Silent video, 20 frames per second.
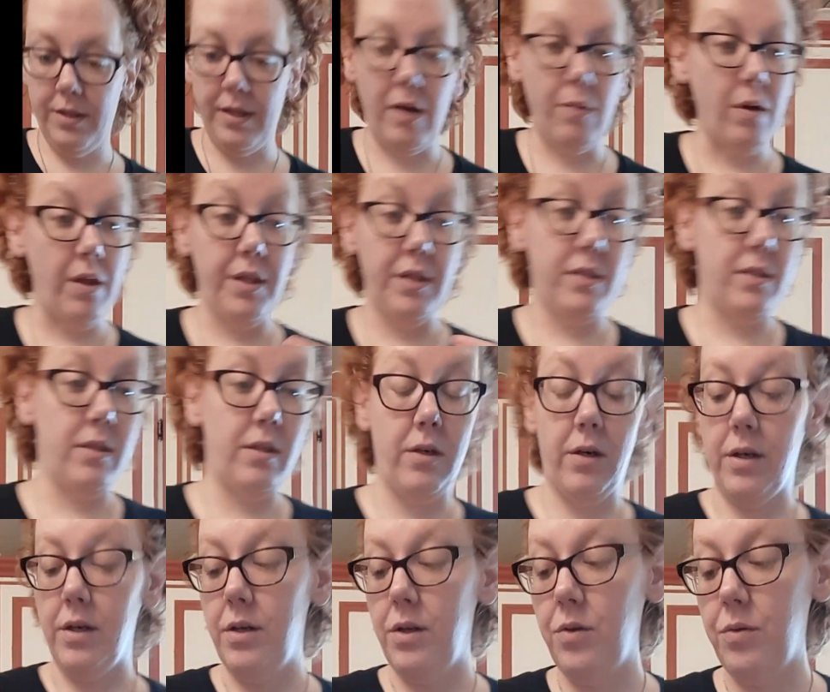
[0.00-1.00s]
that while this is
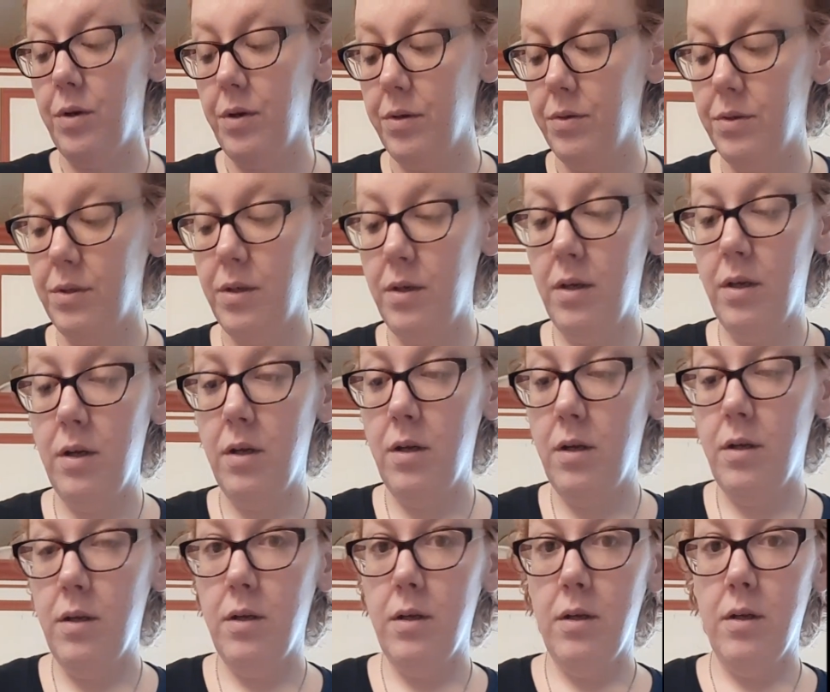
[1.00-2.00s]
cooking. Who knows?
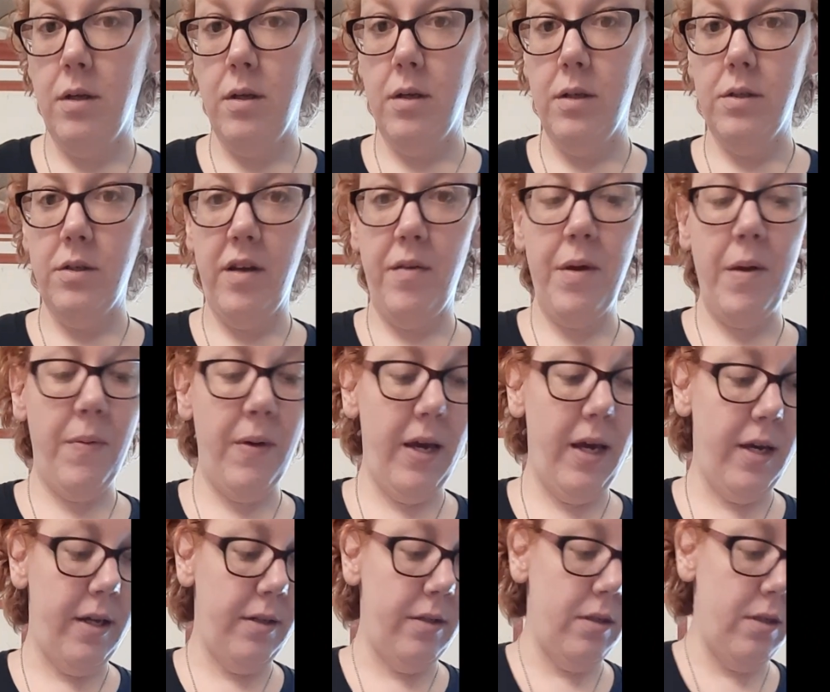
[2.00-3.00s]
In my
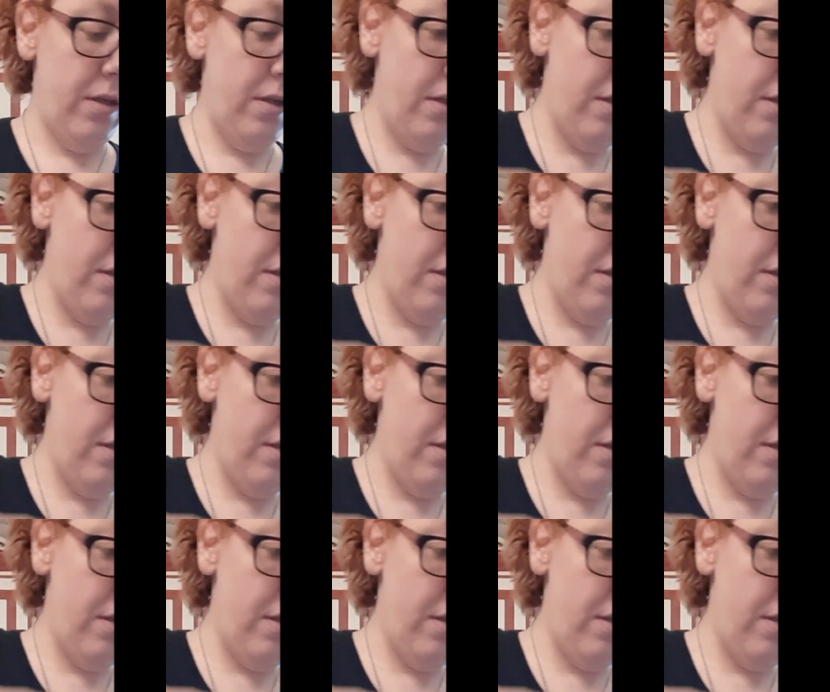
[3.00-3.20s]
pan.